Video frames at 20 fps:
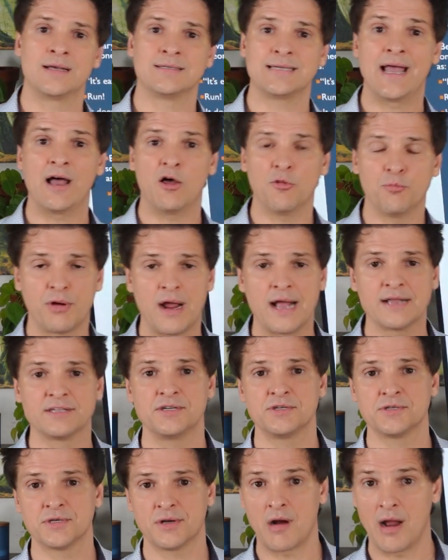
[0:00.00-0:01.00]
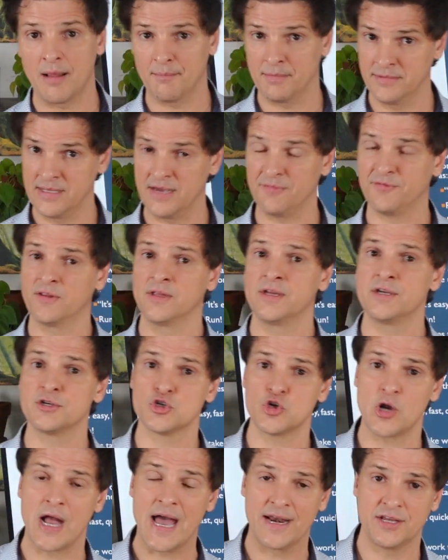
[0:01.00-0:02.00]
as a health practitioner, I'm definitely a
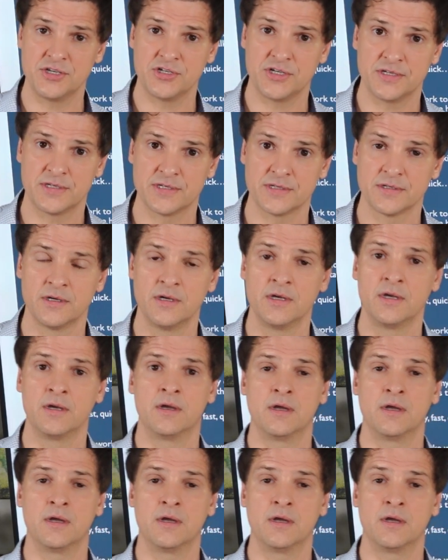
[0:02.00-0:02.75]
strategist,